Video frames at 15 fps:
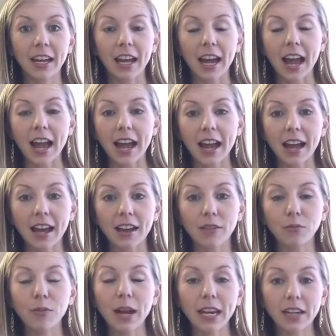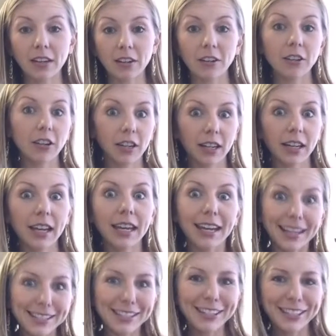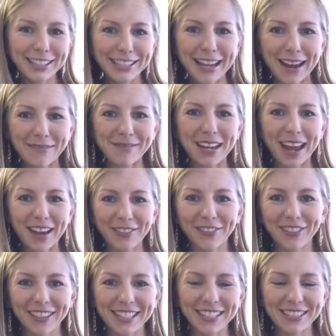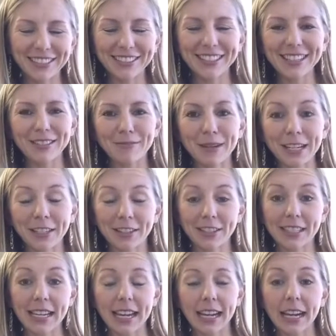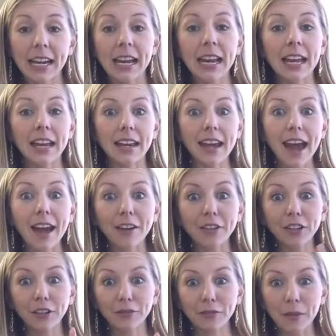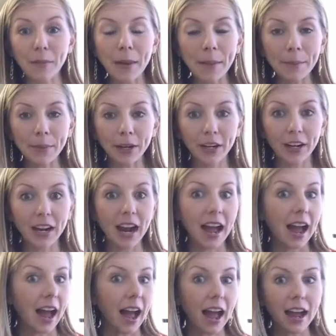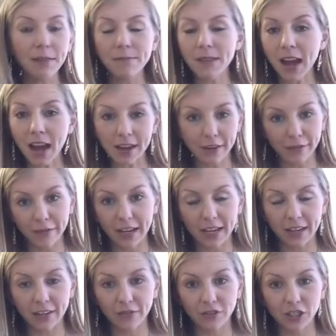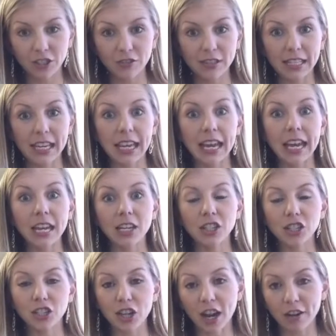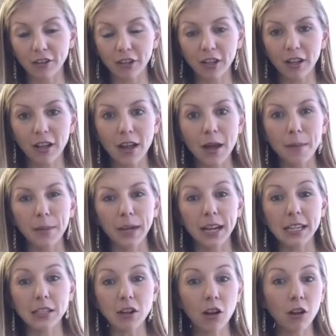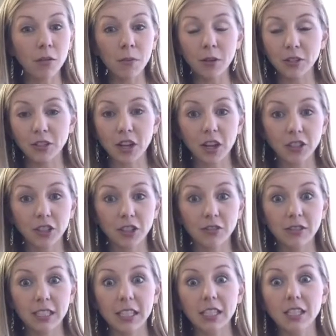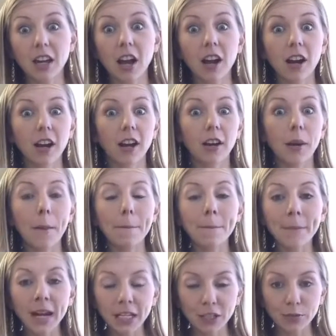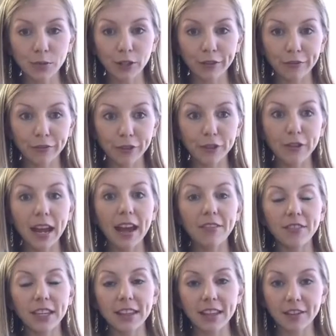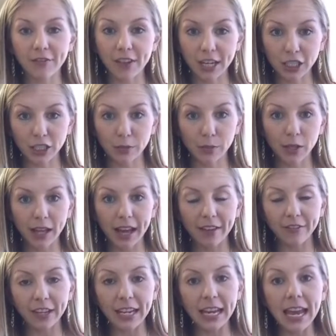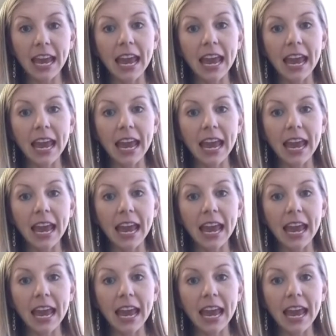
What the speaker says: or it is a good time to have green juices when you're sick. Now, you'll remember I'm not a fan of juicing in general because almost all juices are much more fruit heavy than vegetable heavy,